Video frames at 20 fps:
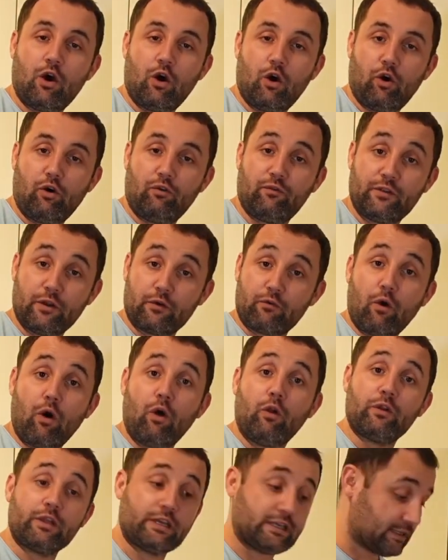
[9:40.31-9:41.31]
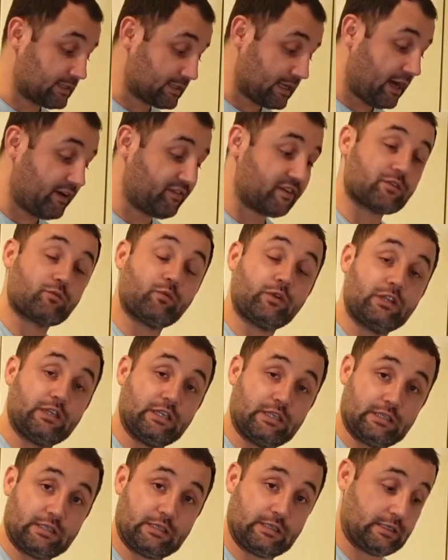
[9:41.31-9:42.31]
of the roll is covered with
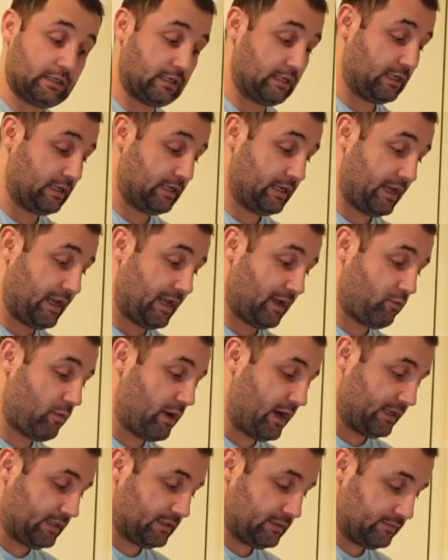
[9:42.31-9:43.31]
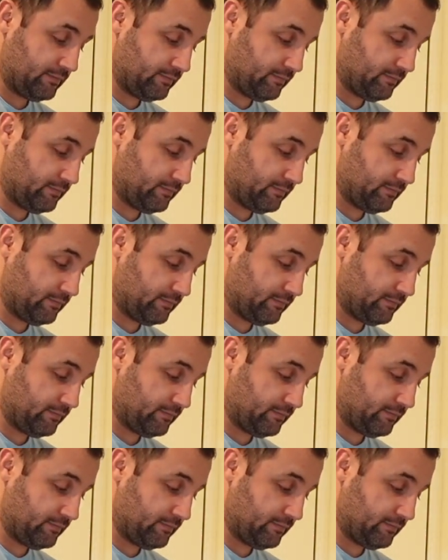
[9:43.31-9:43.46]
this egg white.